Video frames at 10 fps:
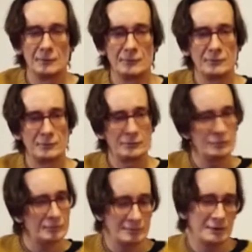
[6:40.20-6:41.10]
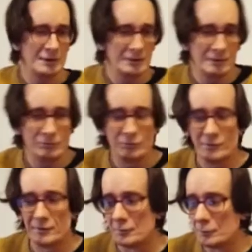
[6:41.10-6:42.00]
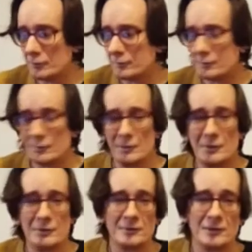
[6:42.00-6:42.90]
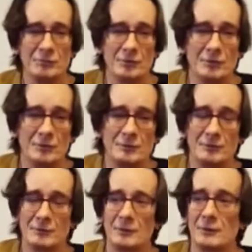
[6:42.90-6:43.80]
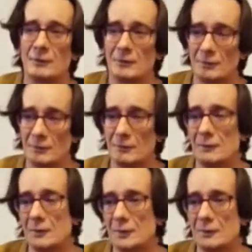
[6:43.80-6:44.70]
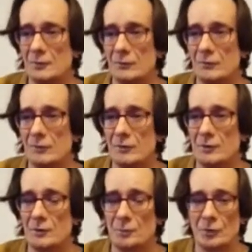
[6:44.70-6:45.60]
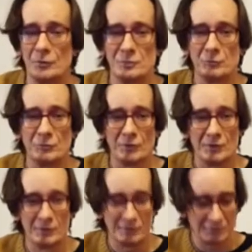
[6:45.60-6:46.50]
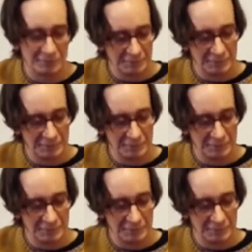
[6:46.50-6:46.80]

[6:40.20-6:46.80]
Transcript: So it's just a slightly different sound, but it's kind of significant in terms of how you'd approach improvising.